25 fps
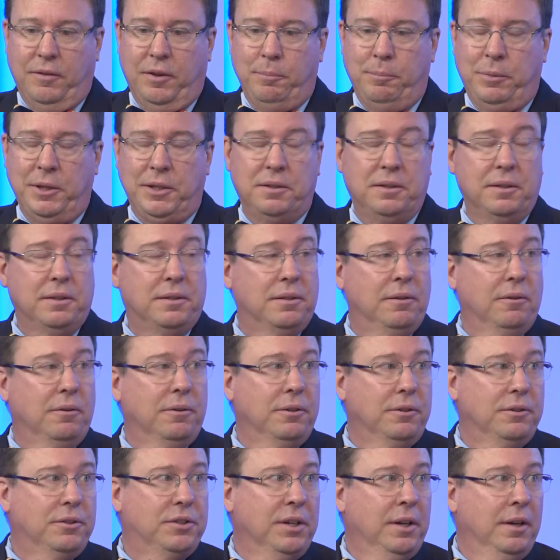business
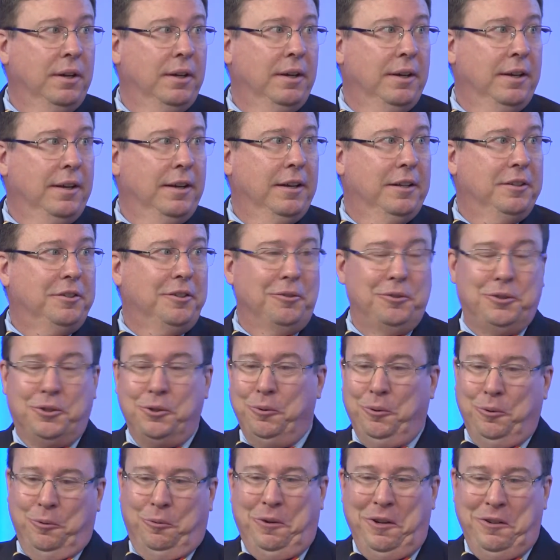owners don't do
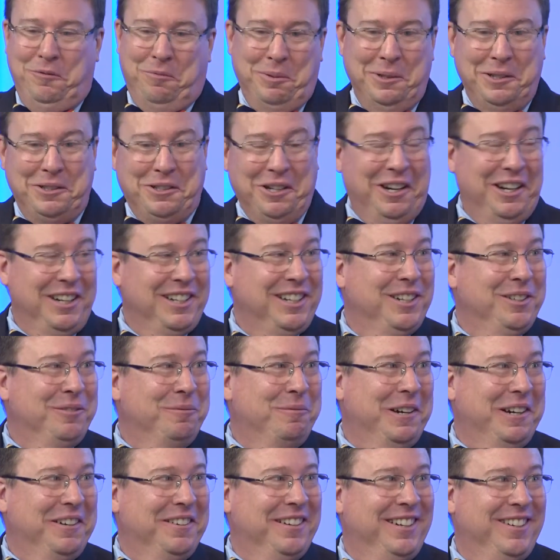what we've been talking
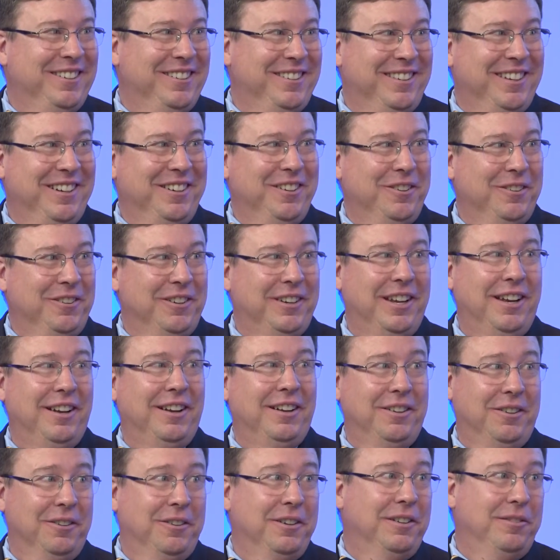about here. They don't
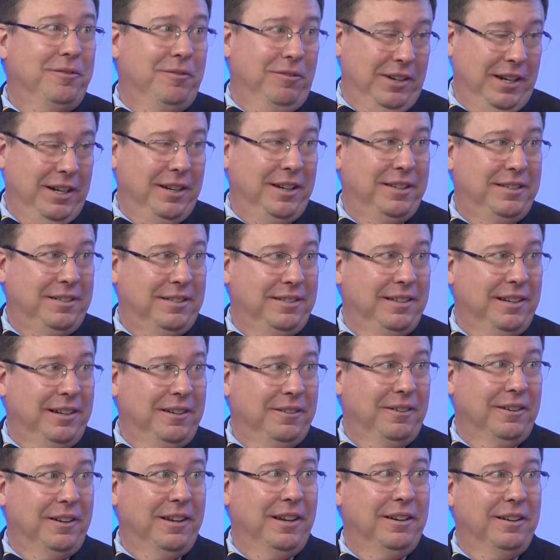get good advice. They
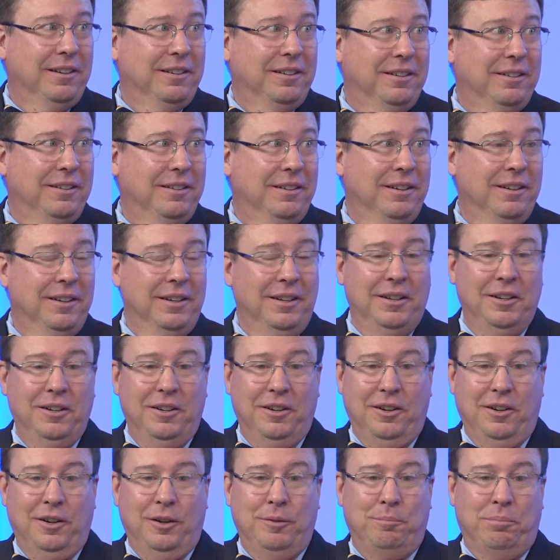don't get a good
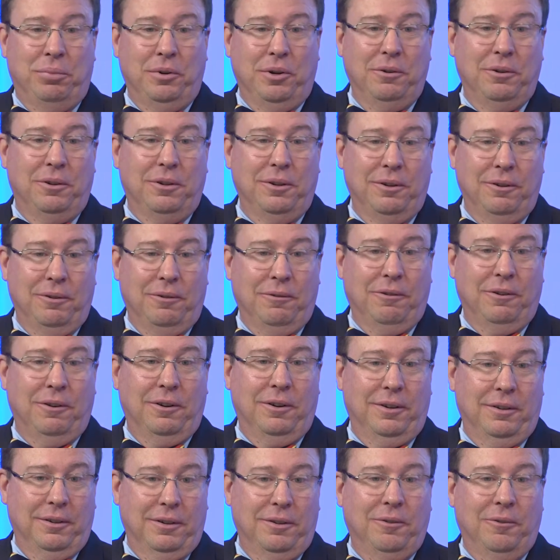broker
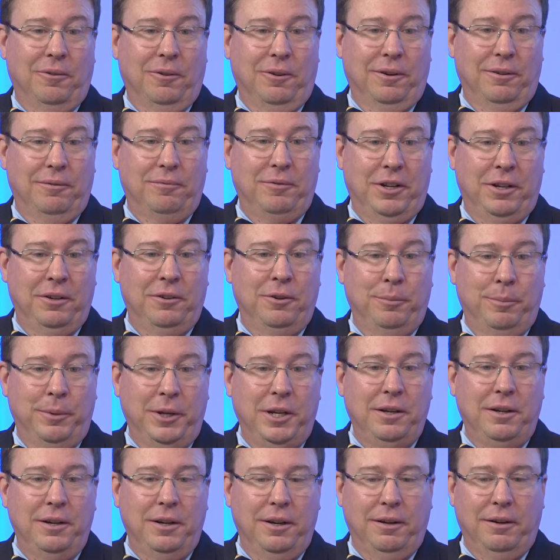or
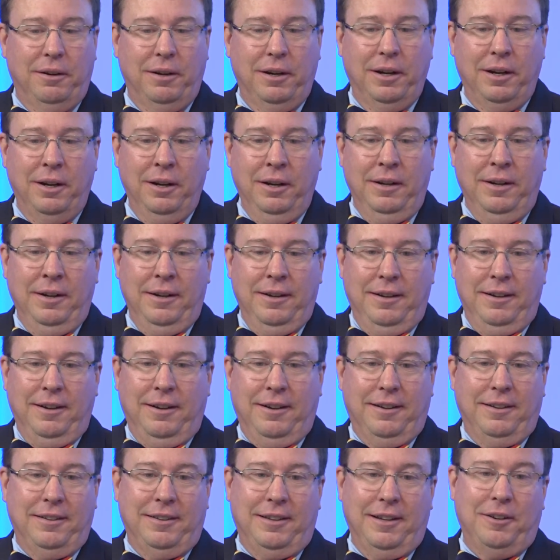intermediary.
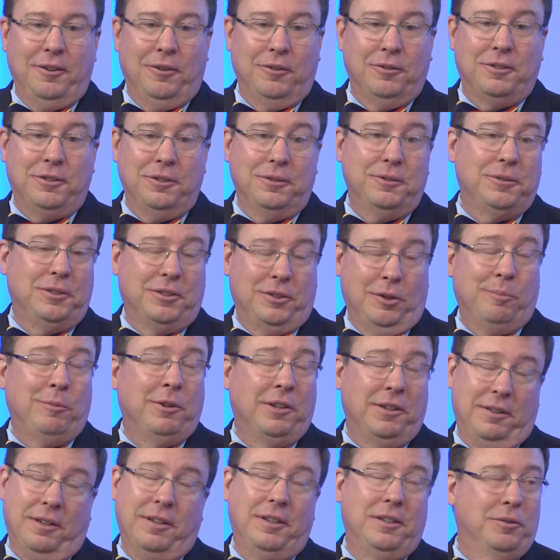They don't do some of
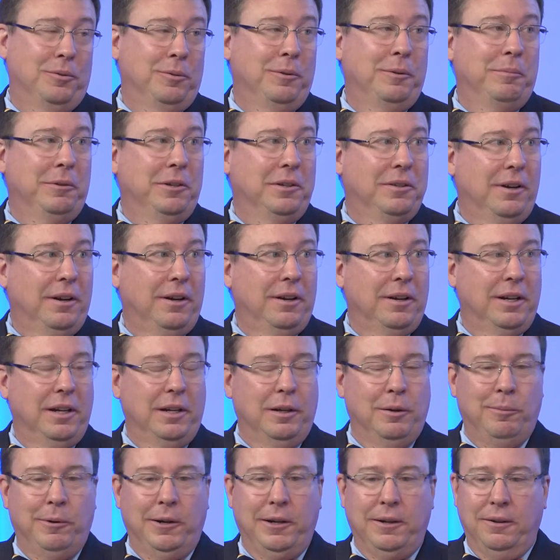the things we've been talking
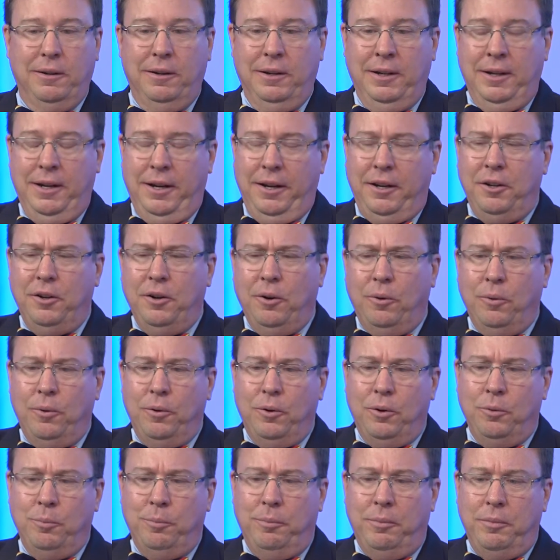about. You know,
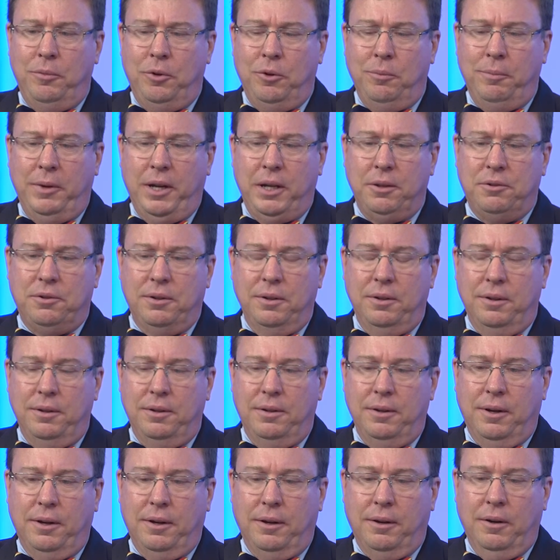you mentioned
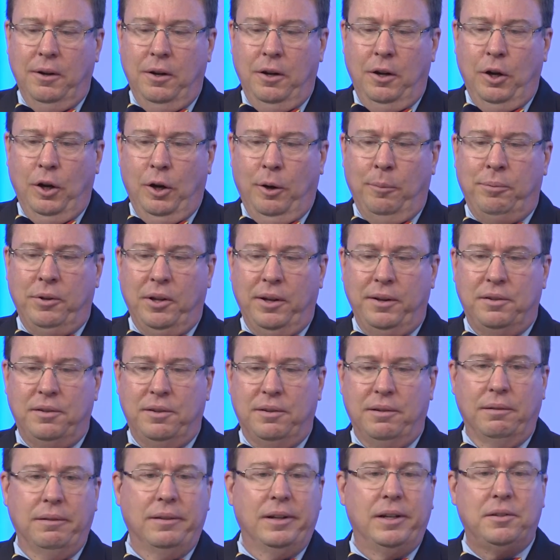a place
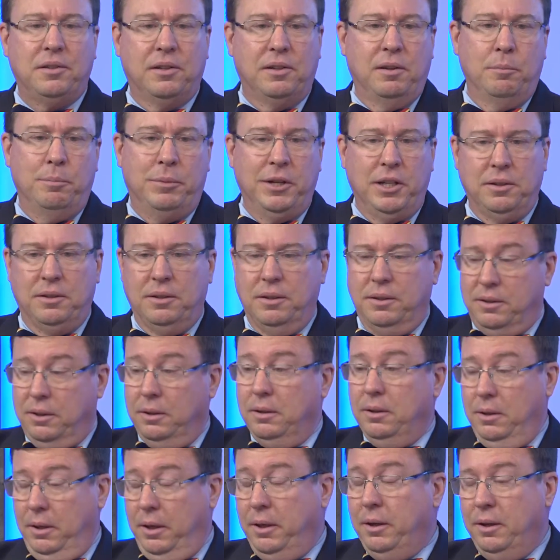to list the business.
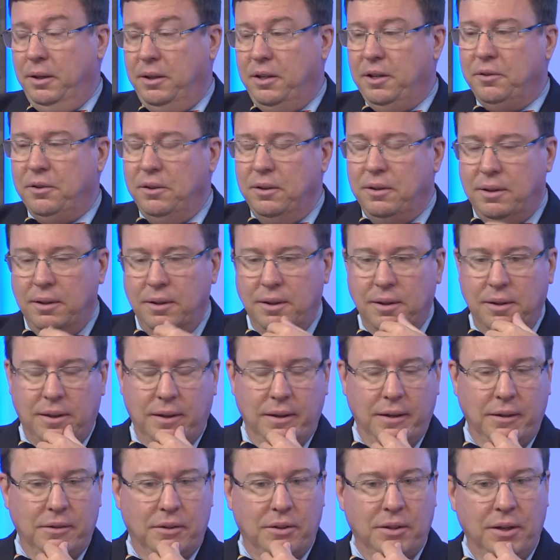And in addition to the
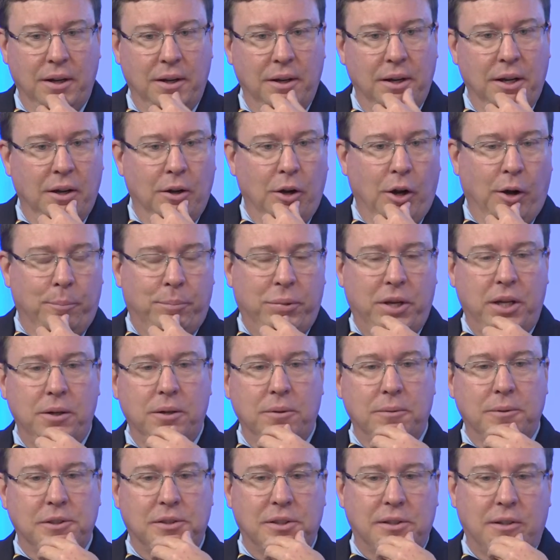things Peter
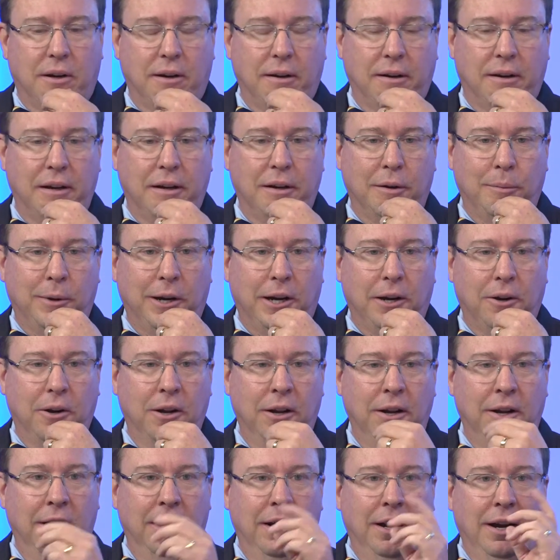was talking about,
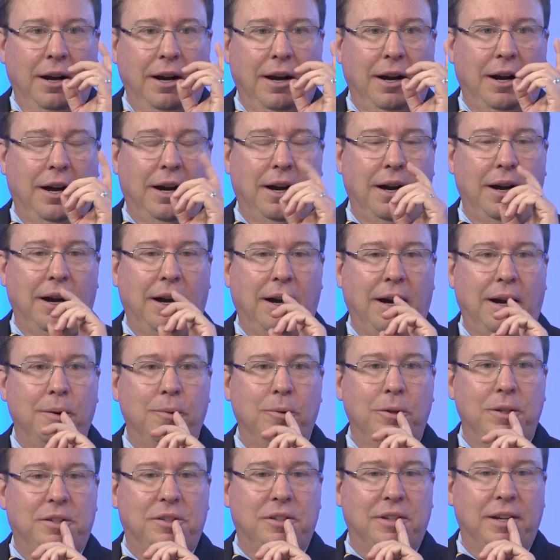I
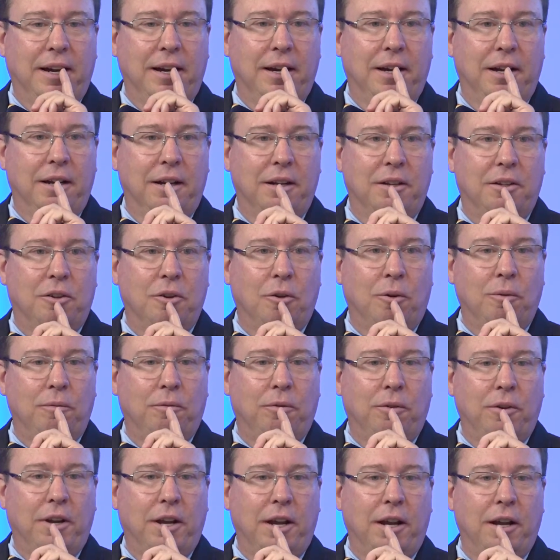would say don't
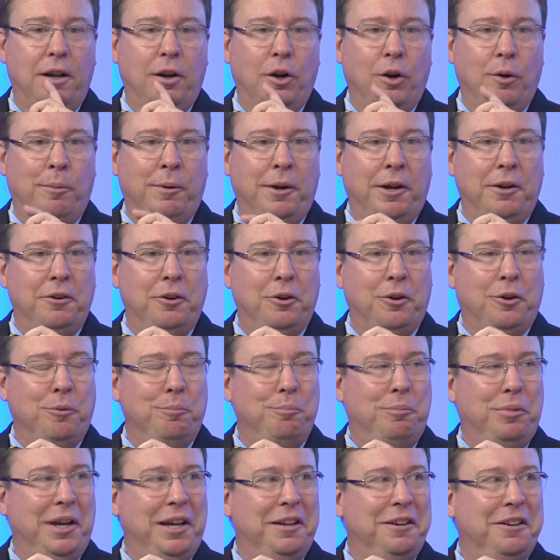forget about your
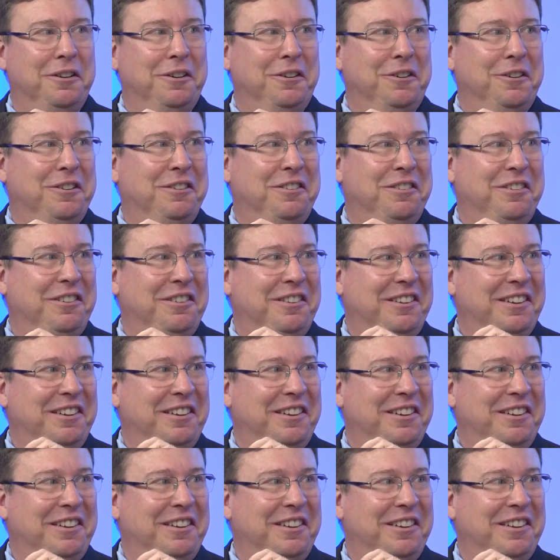competitors.